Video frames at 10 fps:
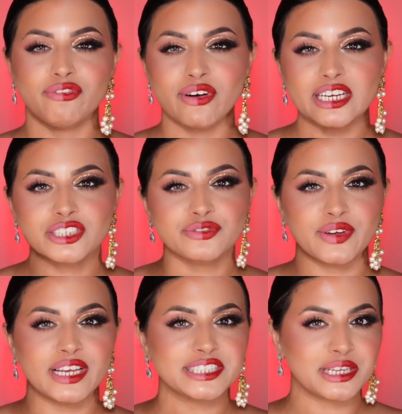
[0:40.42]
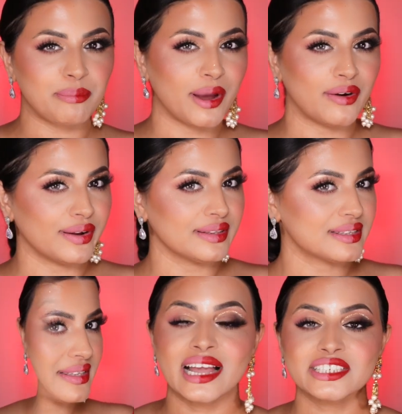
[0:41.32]
fresh face
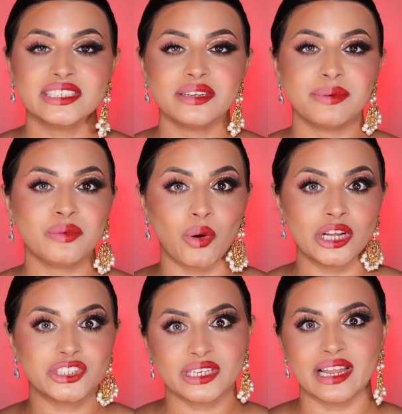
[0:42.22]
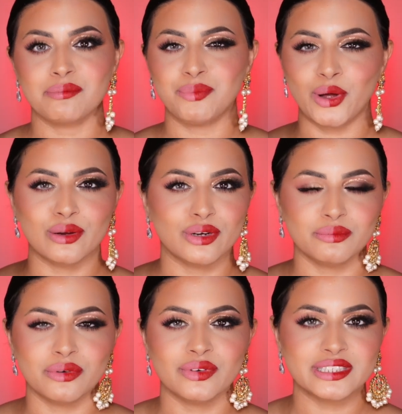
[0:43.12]
appearance. I actually been watching like
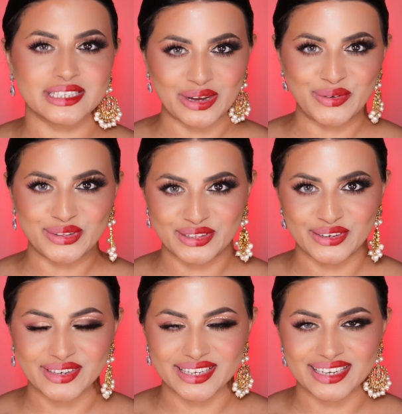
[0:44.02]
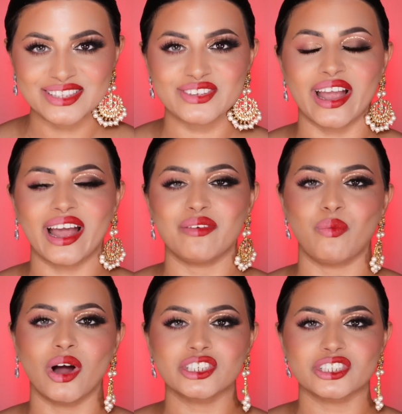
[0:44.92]
Bollywood movies since I was a little kid, so I
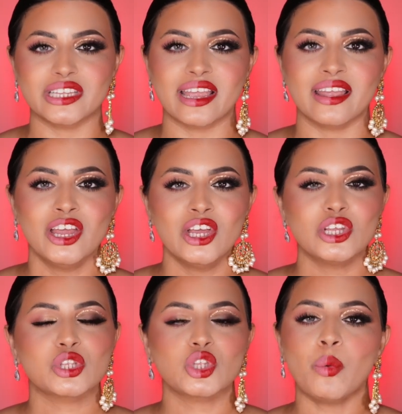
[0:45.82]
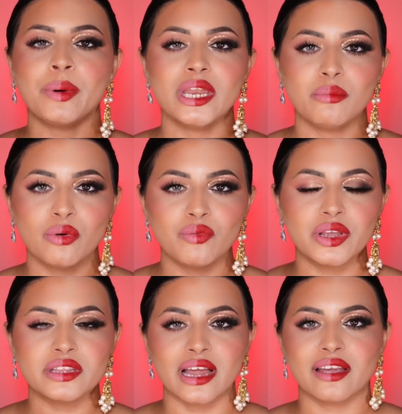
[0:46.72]
have watched like so many
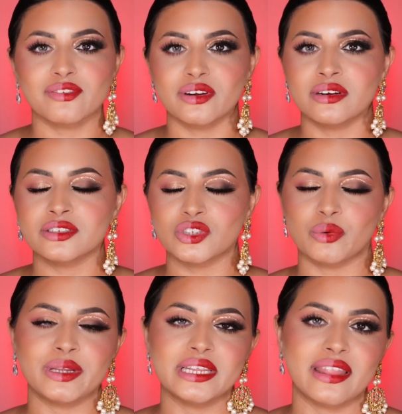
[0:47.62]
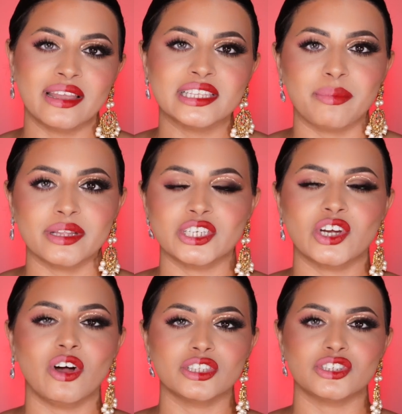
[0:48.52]
movies. I have learned so many things about the
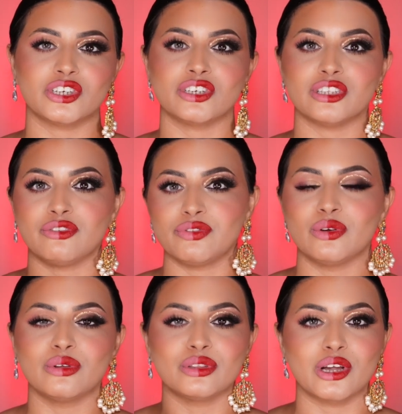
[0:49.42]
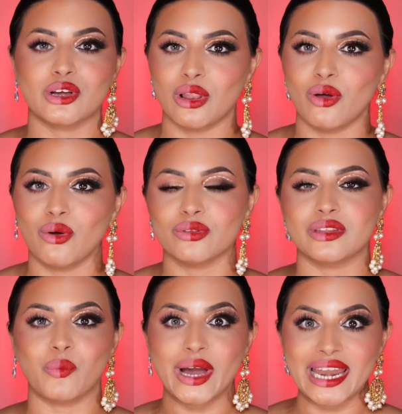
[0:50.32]
culture, the food, the
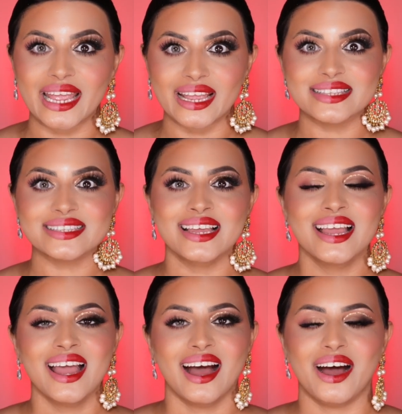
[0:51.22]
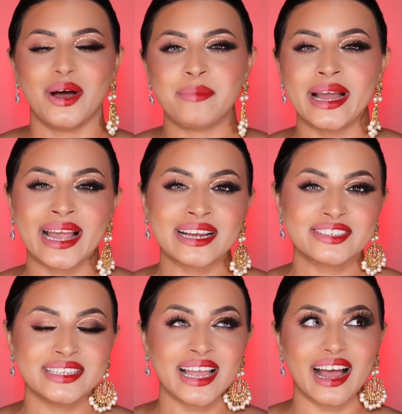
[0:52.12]
clothes, the weddings. I
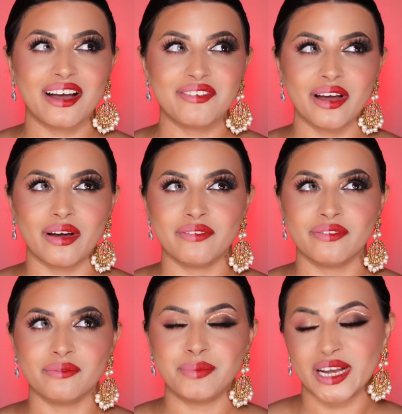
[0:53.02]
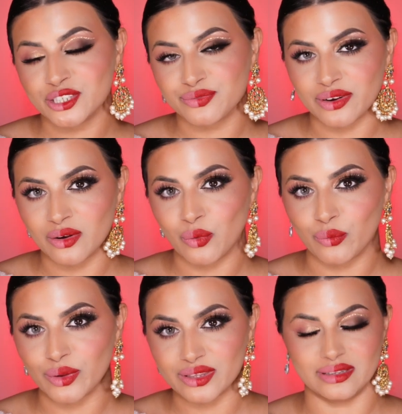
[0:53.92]
actually have a best friend
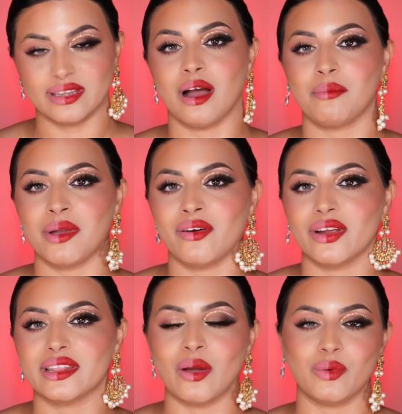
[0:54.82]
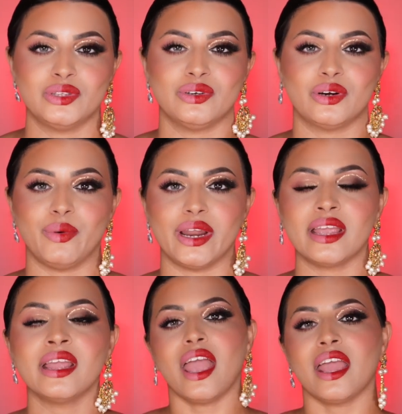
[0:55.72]
who recently got married. I went to her
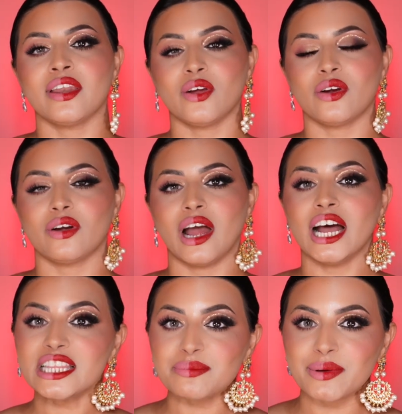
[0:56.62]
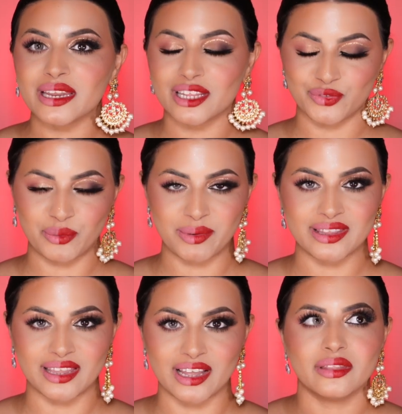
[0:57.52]
wedding and her husband is from
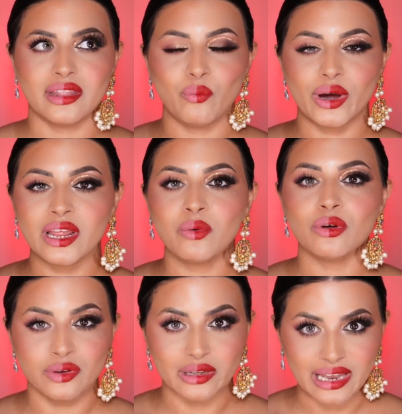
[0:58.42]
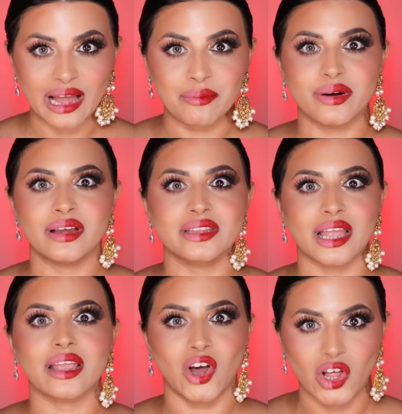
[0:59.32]
India. The wedding was glamorous,
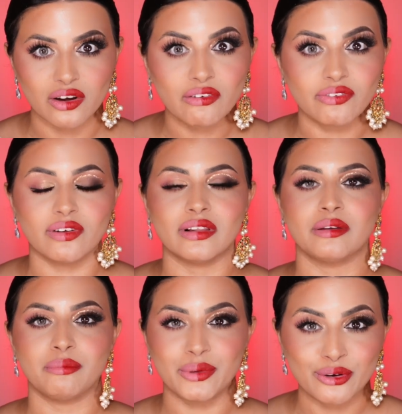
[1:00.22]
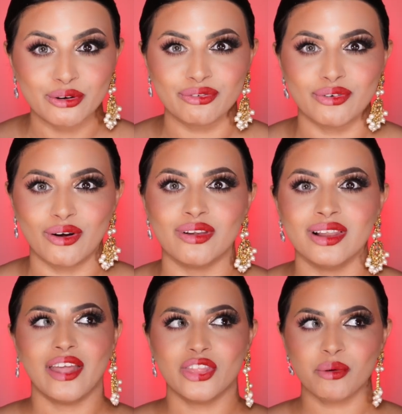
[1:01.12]
like colorful and
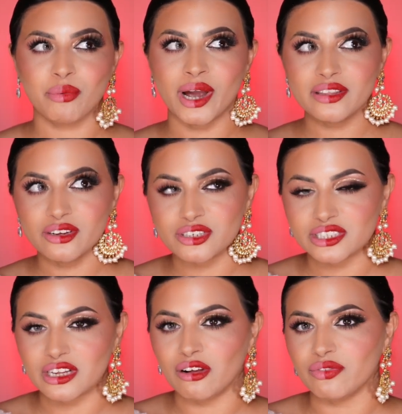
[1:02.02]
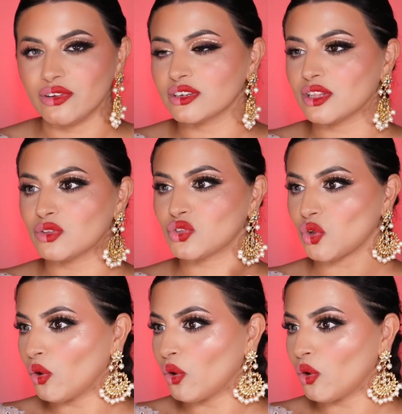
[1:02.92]
beautiful, and the bride herself looked so